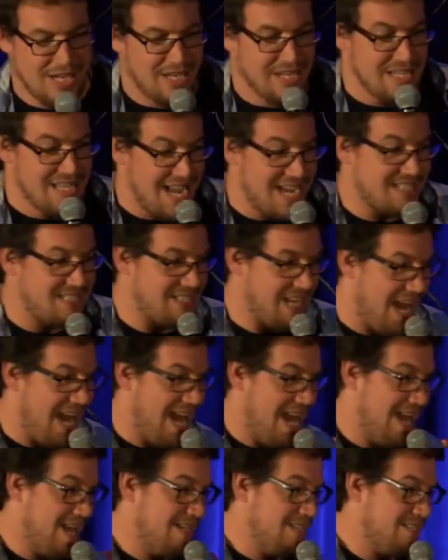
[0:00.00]
Yes
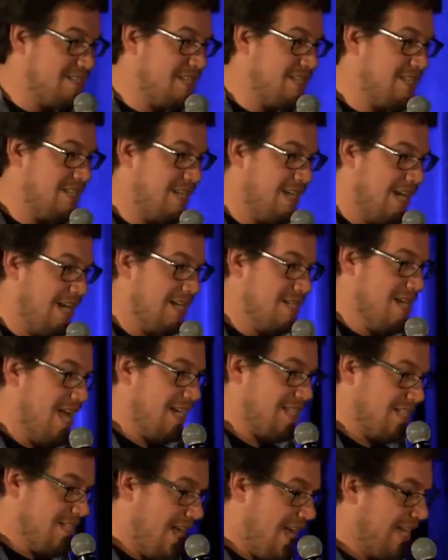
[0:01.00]
and
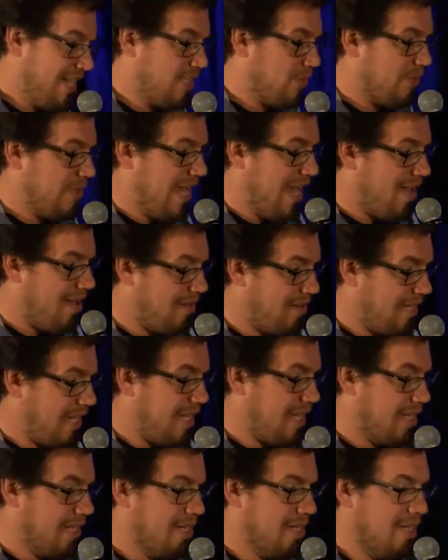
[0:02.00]
not denying the
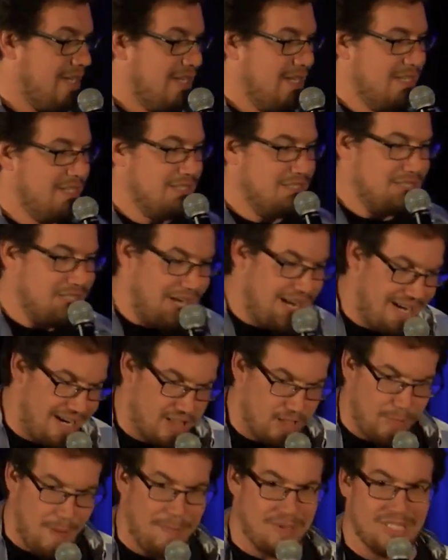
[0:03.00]
reality and denying
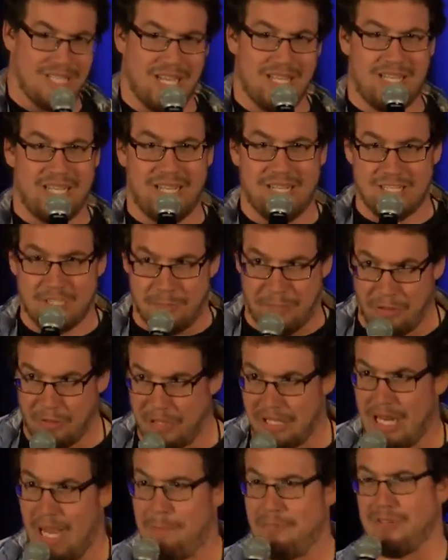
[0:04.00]
other people's ideas,
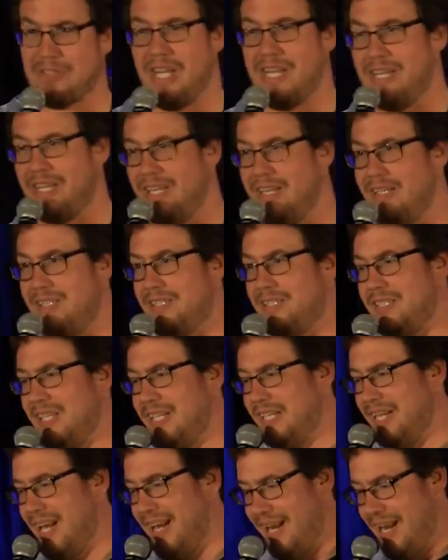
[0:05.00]
building up those ideas
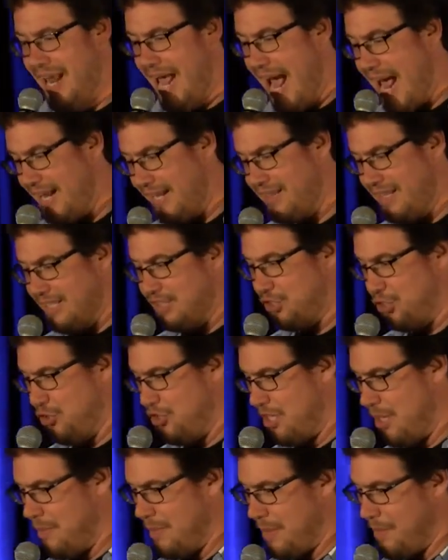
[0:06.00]
and, and adding things to
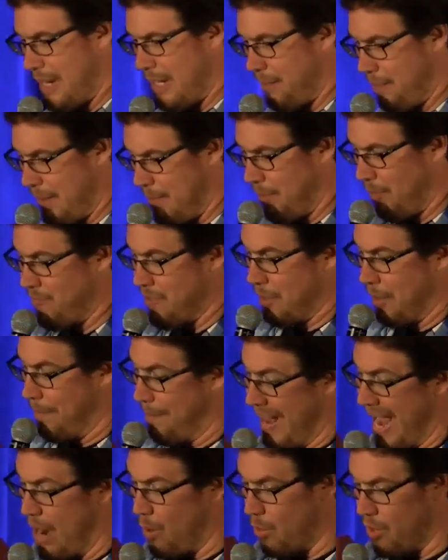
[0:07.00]
them and making people feel
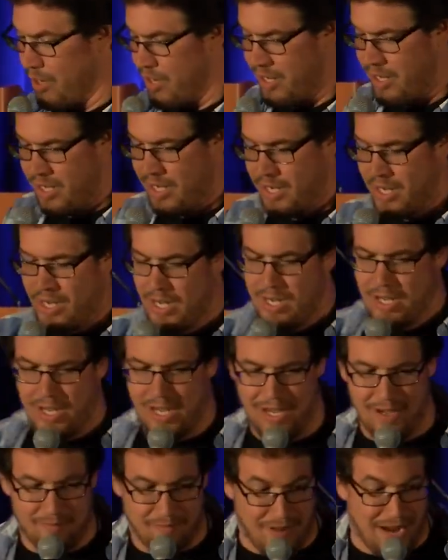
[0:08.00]
empowered
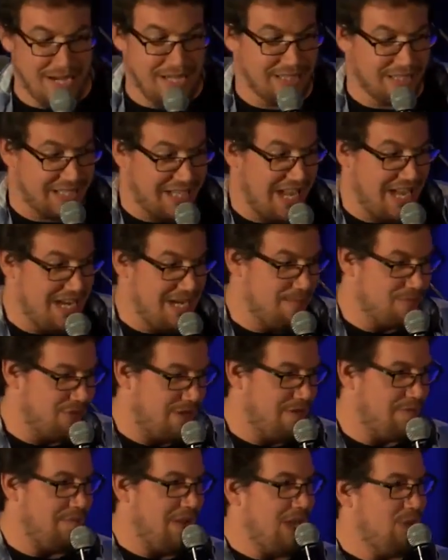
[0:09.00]
finding the game,
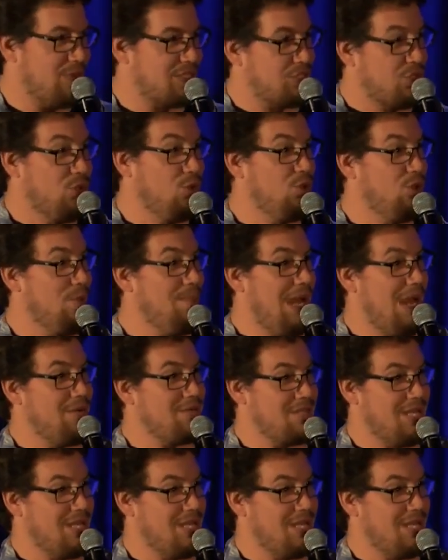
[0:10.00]
trying to find what's cool about